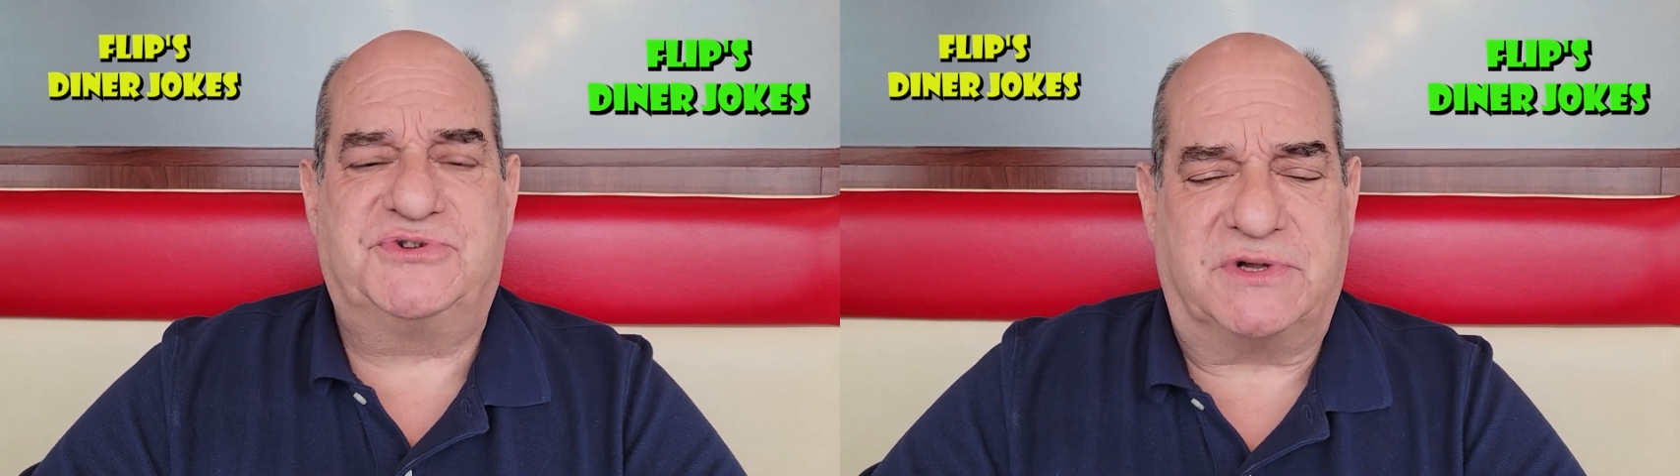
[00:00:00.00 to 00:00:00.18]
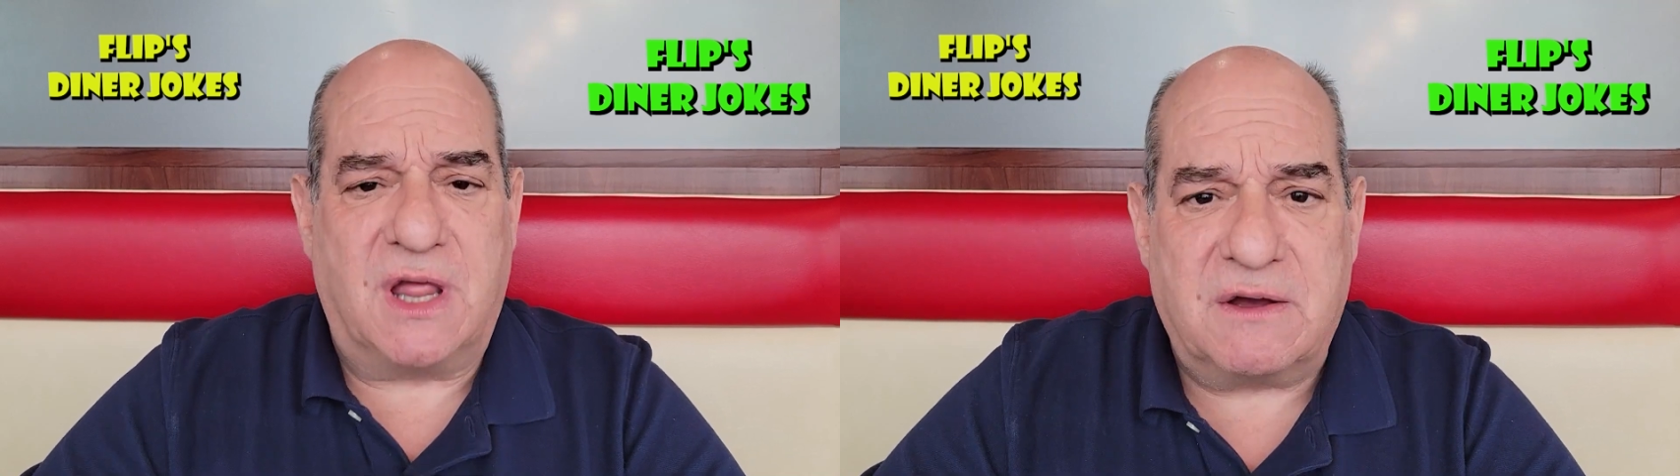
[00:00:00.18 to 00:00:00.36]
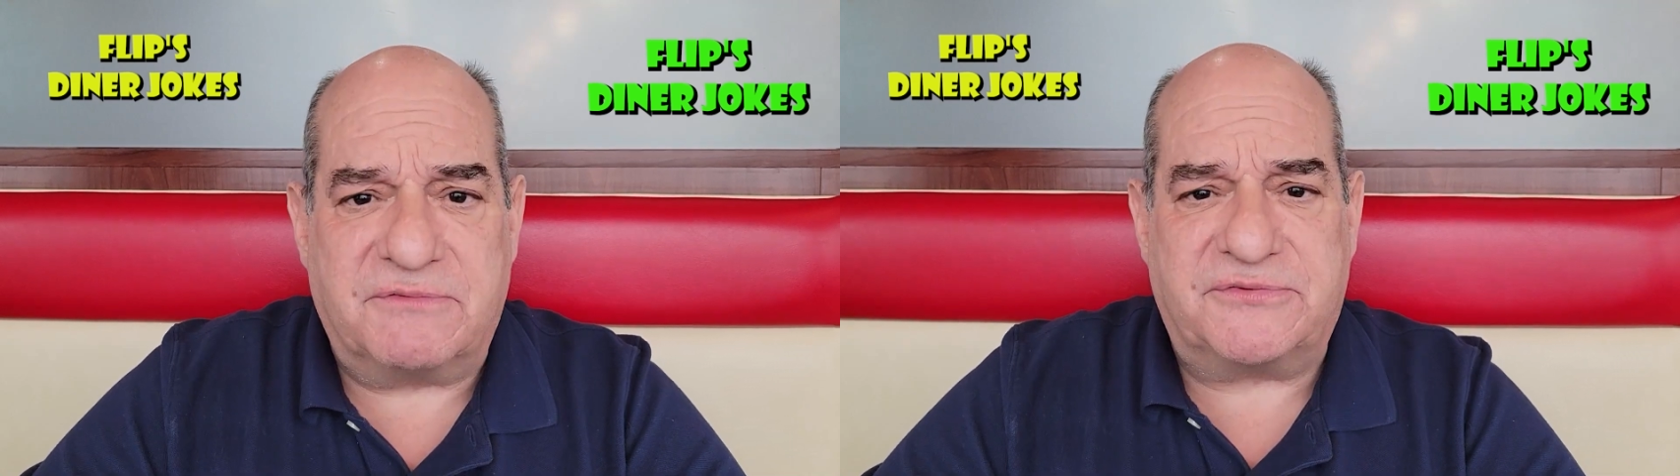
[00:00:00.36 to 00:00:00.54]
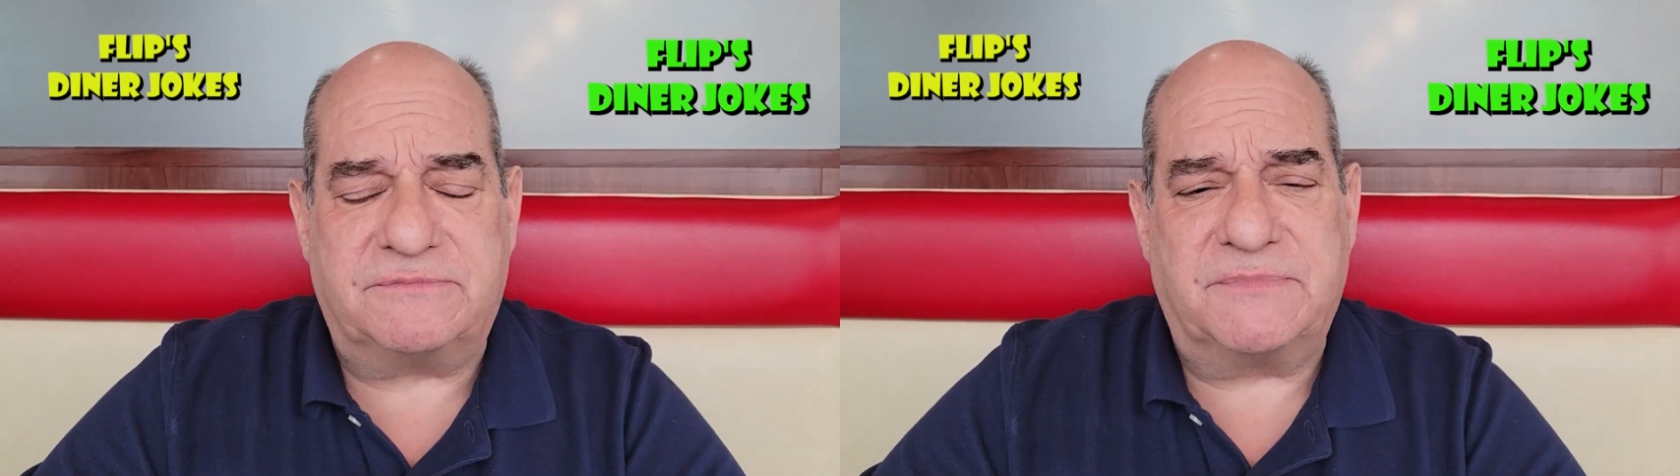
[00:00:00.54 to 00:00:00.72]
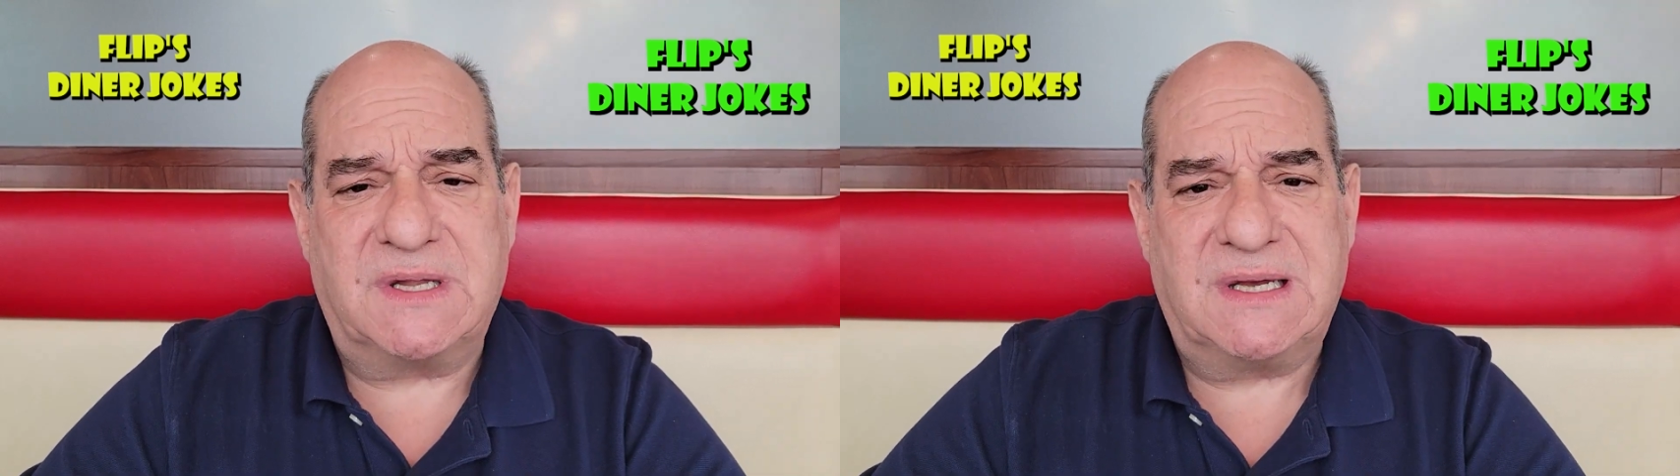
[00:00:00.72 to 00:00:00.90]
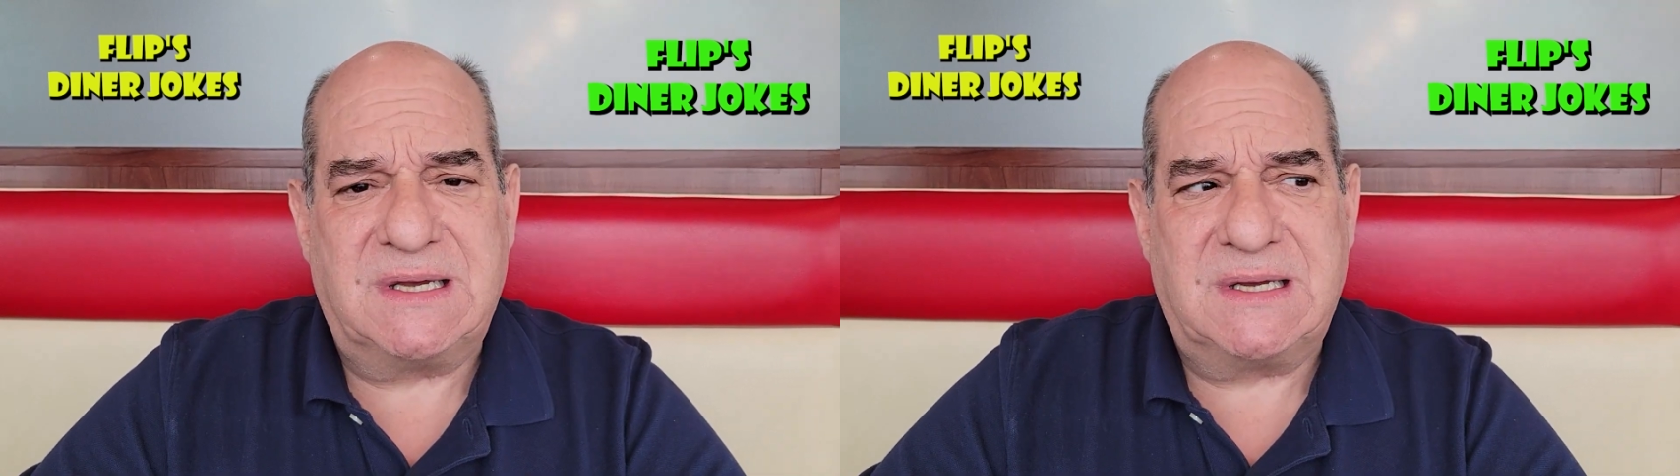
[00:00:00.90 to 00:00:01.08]
of
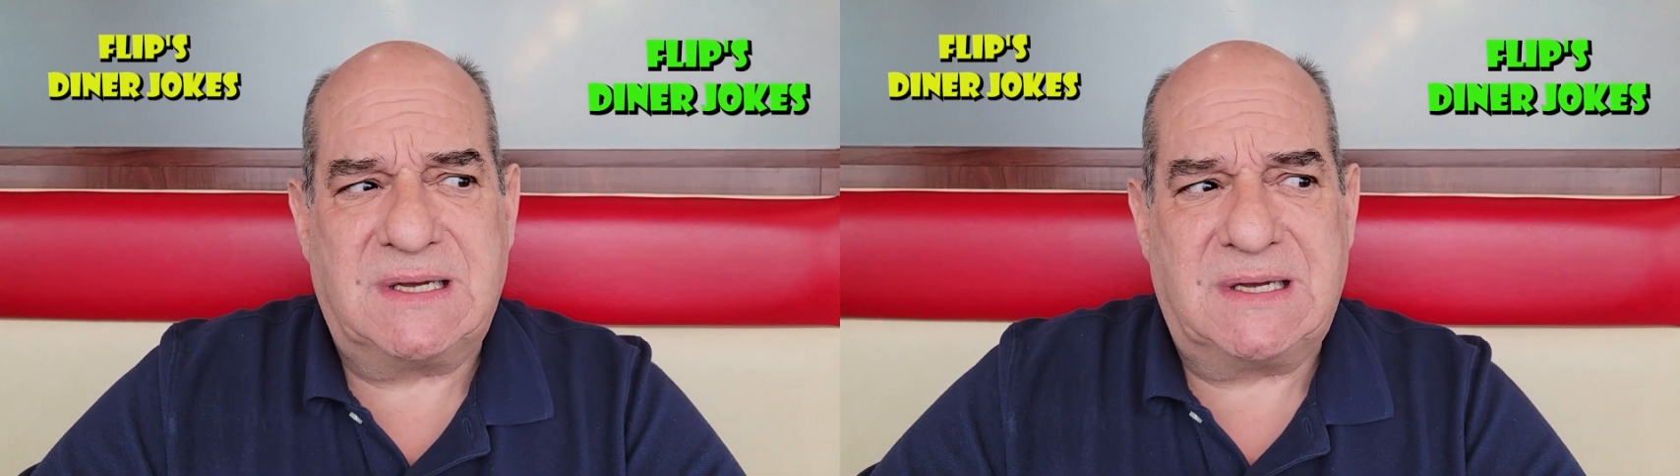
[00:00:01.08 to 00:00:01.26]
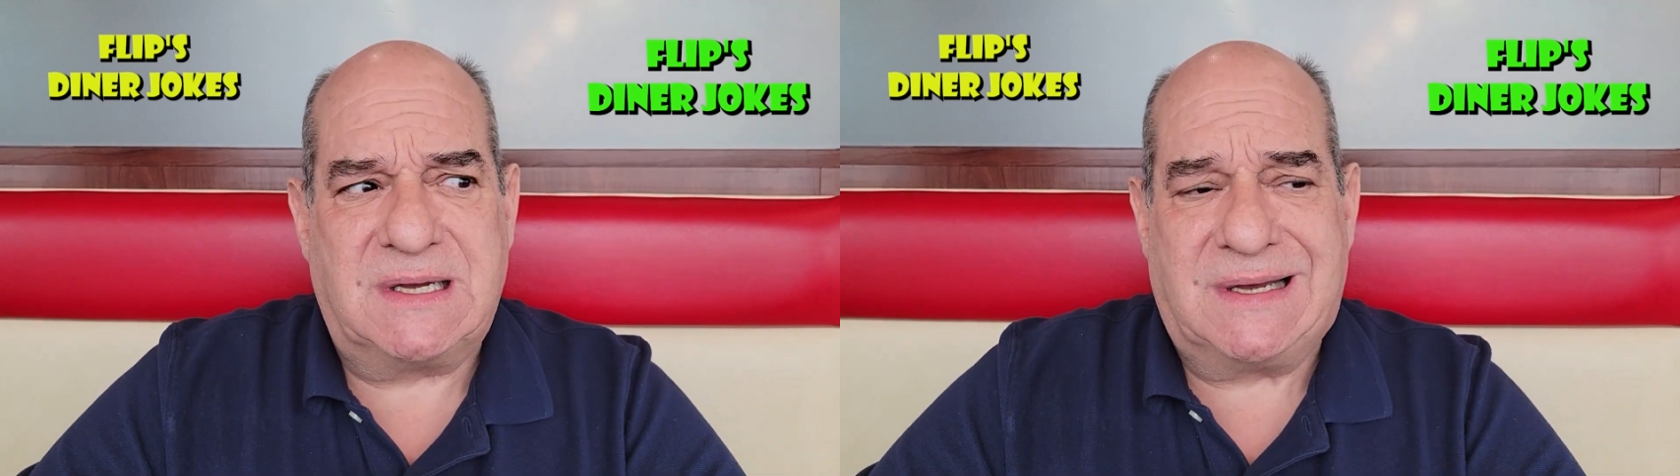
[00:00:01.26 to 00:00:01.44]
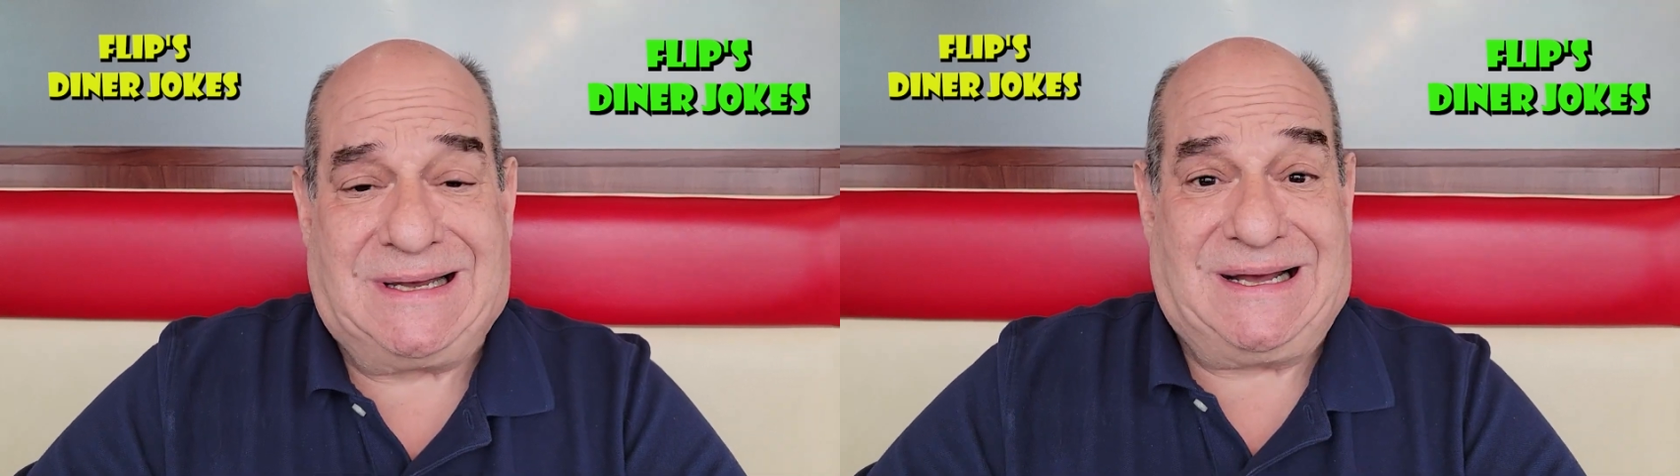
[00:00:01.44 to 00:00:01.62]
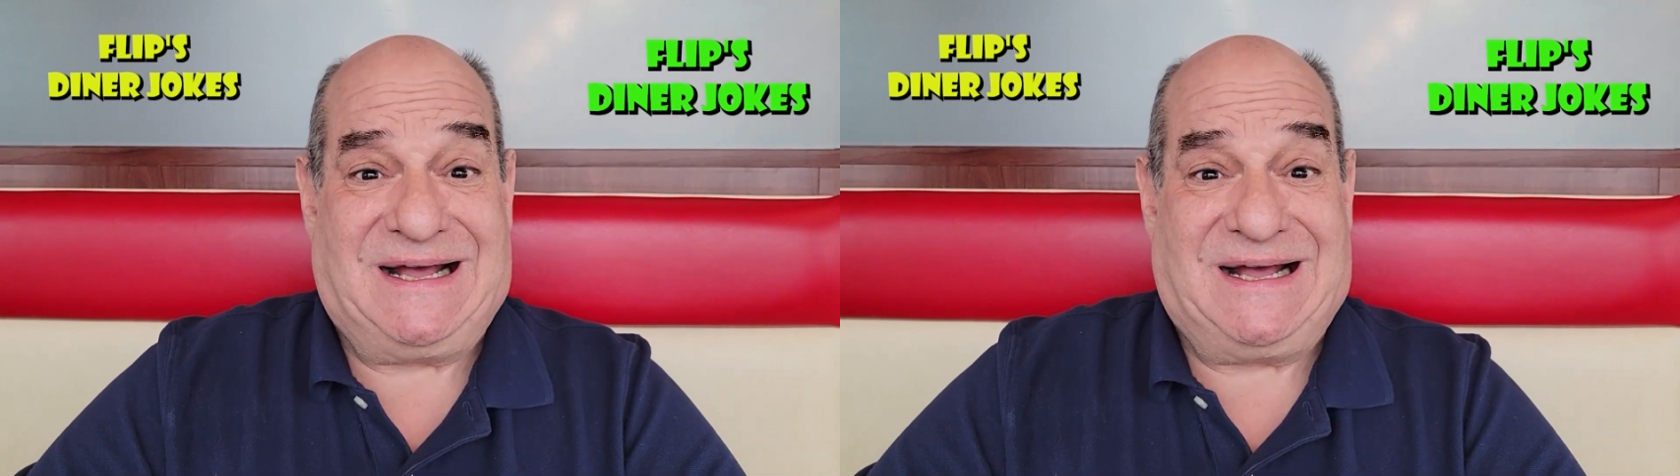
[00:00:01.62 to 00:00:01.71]
love?